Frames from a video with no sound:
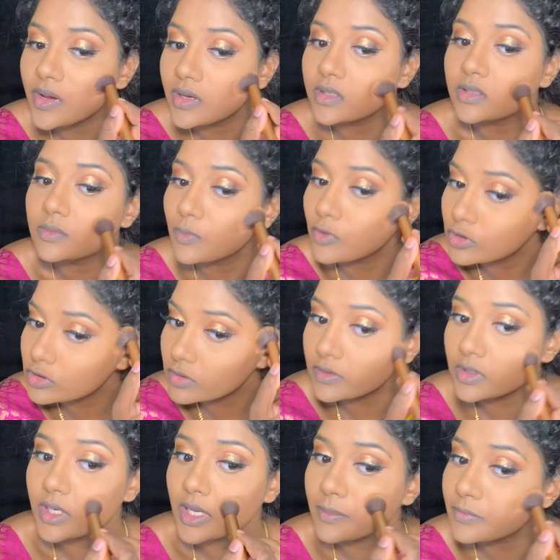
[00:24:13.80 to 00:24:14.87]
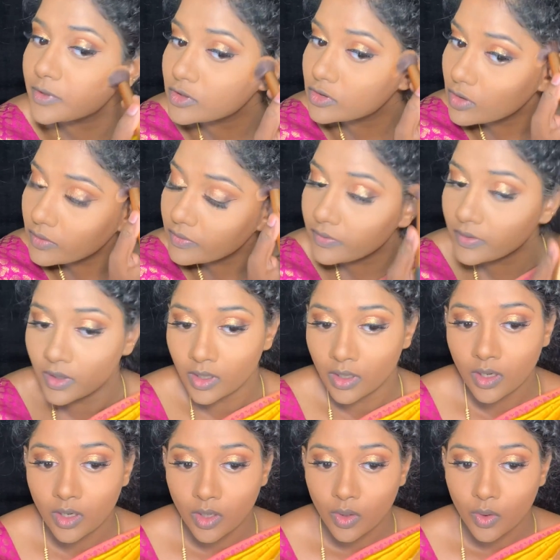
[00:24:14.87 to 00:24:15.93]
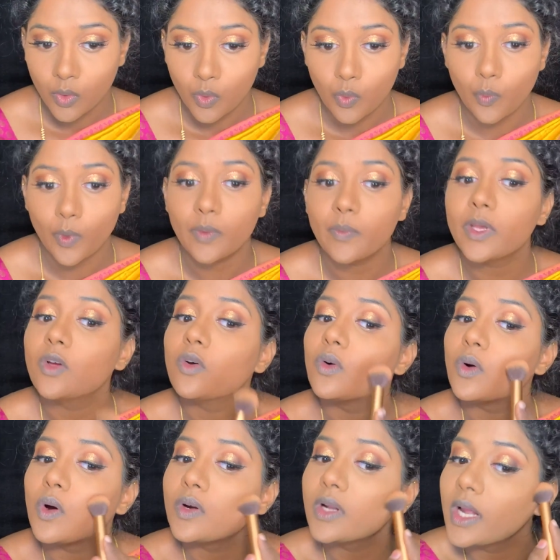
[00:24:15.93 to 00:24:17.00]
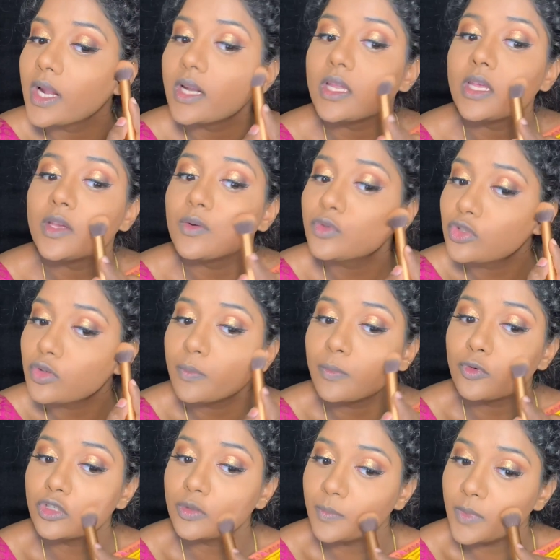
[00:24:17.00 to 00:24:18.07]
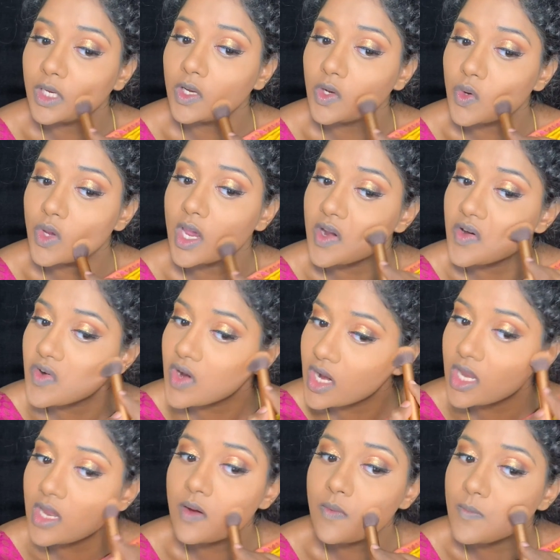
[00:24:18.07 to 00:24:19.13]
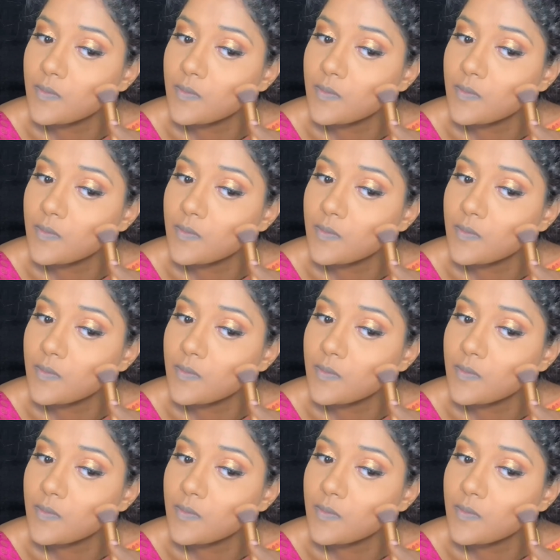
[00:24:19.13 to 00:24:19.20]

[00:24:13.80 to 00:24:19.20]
He's most of the time pissed off when we go out, and he used to push me to get ready